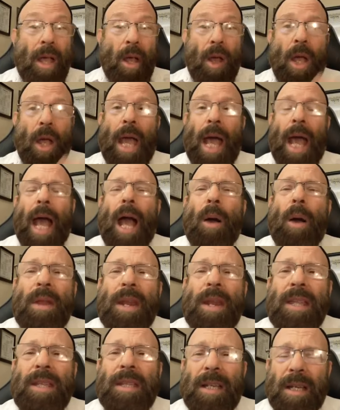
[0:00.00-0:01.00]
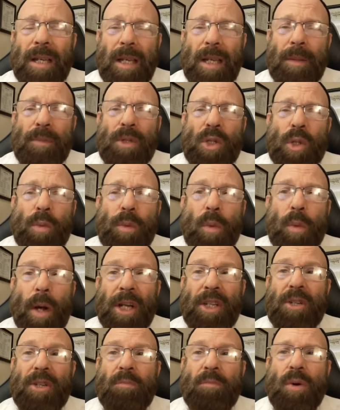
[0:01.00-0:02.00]
How many times do we
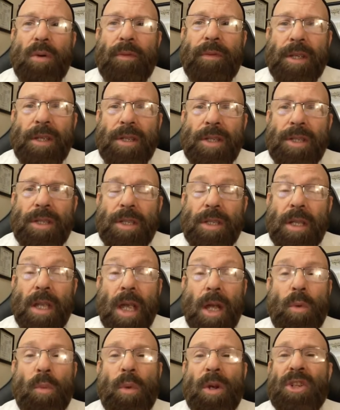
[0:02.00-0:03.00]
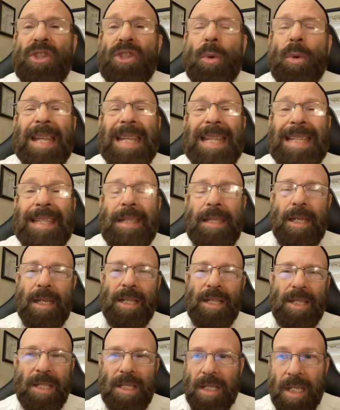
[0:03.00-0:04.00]
watch movies and we're so
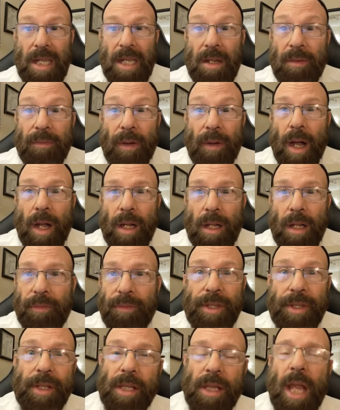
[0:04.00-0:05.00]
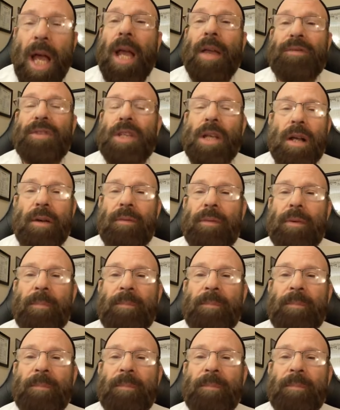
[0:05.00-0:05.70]
intensely involved in the lives of